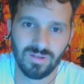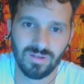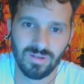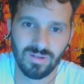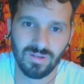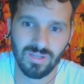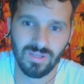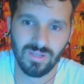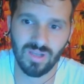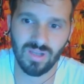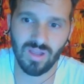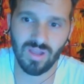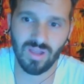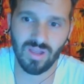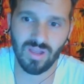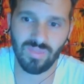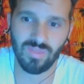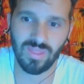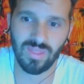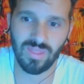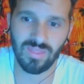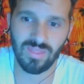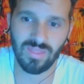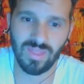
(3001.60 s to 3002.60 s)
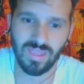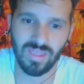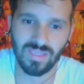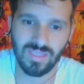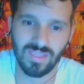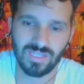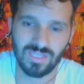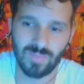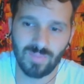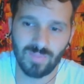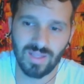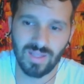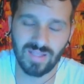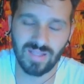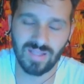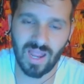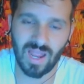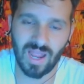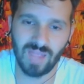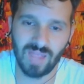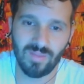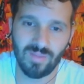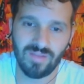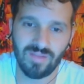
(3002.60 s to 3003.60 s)
You know, they spend
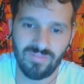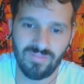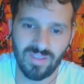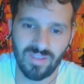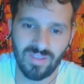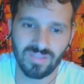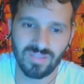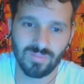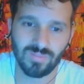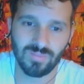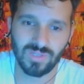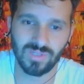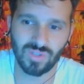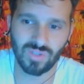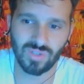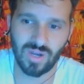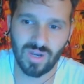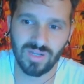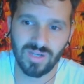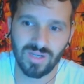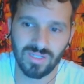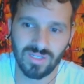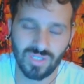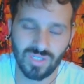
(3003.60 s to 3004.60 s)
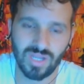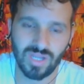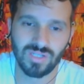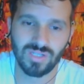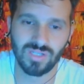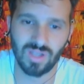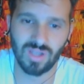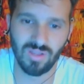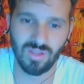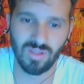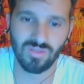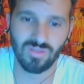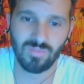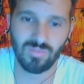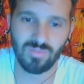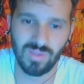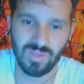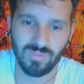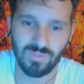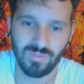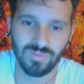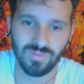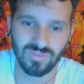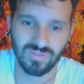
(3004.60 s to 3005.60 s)
time on Facebook trying to change other
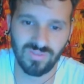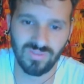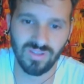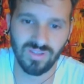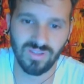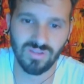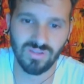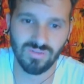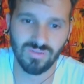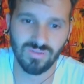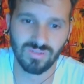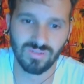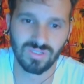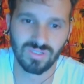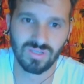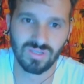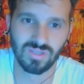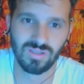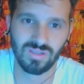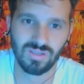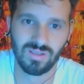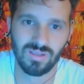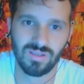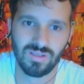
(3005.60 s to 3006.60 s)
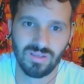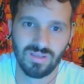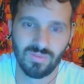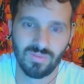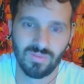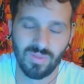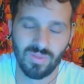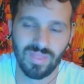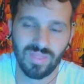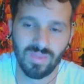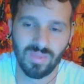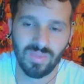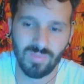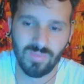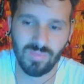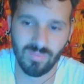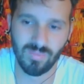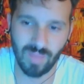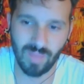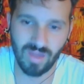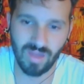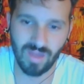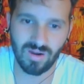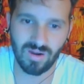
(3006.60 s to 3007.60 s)
people's views when they'd be
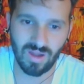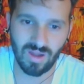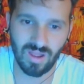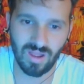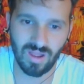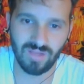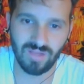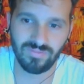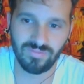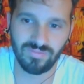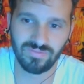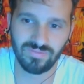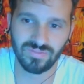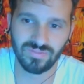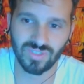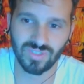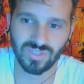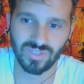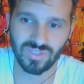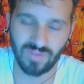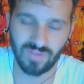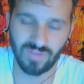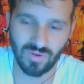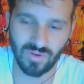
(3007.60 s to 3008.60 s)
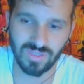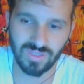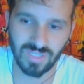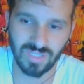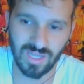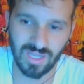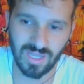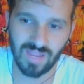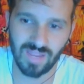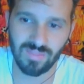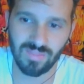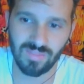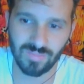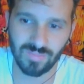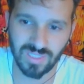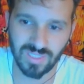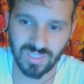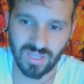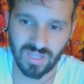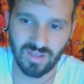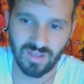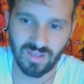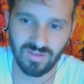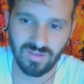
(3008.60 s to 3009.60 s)
better off just focusing on
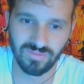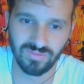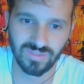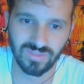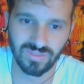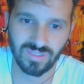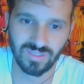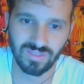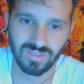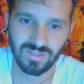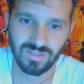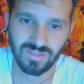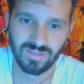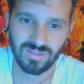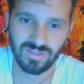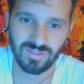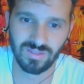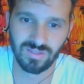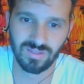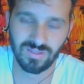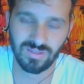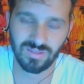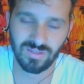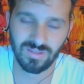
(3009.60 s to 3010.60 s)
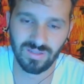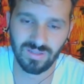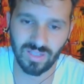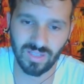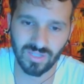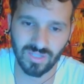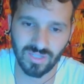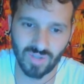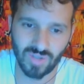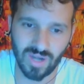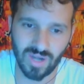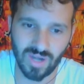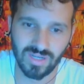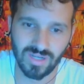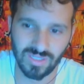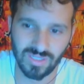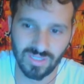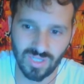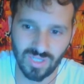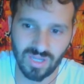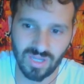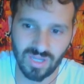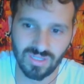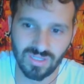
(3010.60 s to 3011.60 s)
themselves and trying to
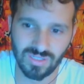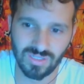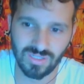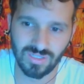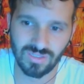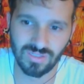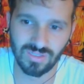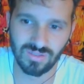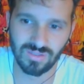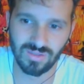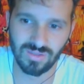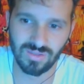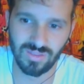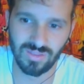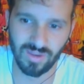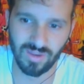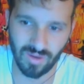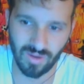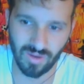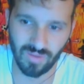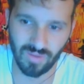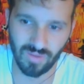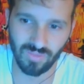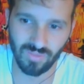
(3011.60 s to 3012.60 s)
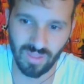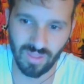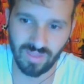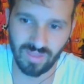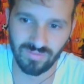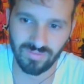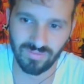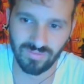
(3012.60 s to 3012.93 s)
change their own life.